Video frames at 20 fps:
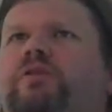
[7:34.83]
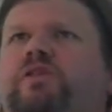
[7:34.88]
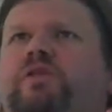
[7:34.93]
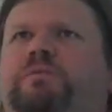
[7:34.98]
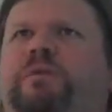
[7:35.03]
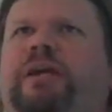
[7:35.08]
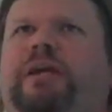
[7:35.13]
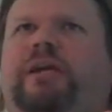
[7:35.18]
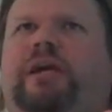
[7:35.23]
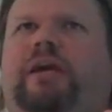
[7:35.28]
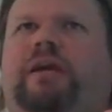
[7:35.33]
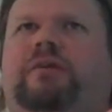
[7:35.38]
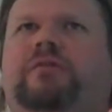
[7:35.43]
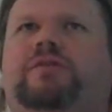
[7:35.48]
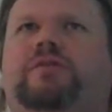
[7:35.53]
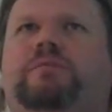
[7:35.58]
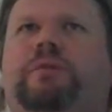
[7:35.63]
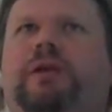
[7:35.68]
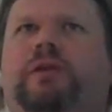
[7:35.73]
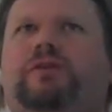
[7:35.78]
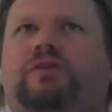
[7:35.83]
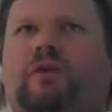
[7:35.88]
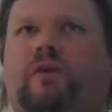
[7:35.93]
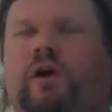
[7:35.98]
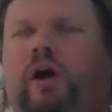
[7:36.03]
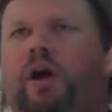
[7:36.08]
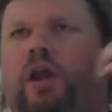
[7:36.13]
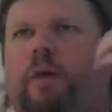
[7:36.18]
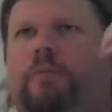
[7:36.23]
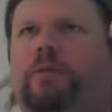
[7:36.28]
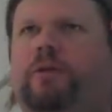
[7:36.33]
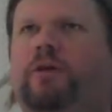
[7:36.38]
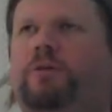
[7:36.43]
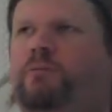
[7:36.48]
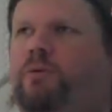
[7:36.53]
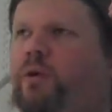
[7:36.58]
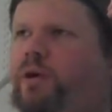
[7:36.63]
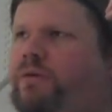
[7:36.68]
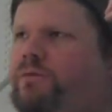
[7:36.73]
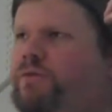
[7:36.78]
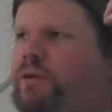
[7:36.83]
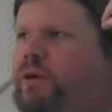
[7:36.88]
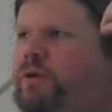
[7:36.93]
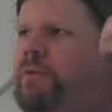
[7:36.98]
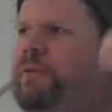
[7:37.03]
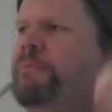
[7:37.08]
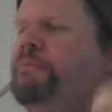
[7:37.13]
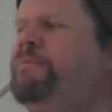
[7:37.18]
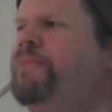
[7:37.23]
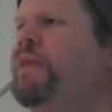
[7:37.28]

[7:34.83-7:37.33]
speaking, to be so caught up in your point of view